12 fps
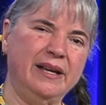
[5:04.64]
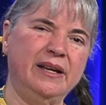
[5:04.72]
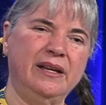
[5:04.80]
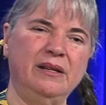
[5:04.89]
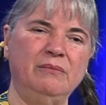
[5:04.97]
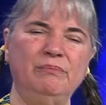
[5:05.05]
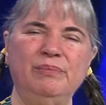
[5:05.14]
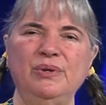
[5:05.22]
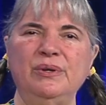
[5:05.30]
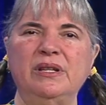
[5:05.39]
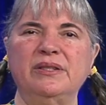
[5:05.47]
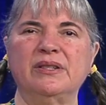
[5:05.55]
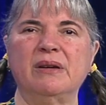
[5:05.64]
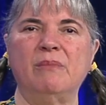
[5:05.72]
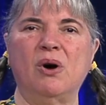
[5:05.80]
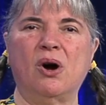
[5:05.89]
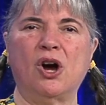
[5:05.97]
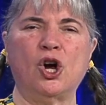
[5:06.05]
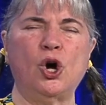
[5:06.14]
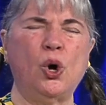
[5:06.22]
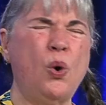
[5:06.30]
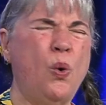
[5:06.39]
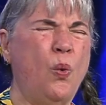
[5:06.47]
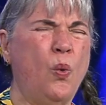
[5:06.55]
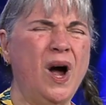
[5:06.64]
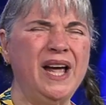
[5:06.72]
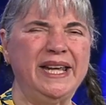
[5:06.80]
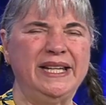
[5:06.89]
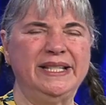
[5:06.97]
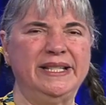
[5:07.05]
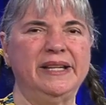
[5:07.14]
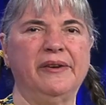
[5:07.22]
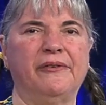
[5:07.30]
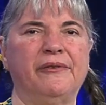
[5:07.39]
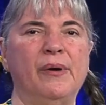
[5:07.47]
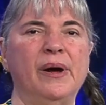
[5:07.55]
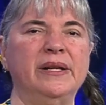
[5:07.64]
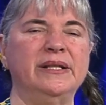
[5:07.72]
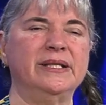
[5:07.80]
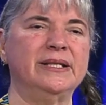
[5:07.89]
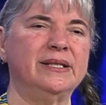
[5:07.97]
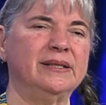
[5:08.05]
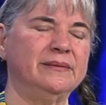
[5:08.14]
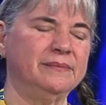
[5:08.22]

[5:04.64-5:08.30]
and Buddhism are quite different.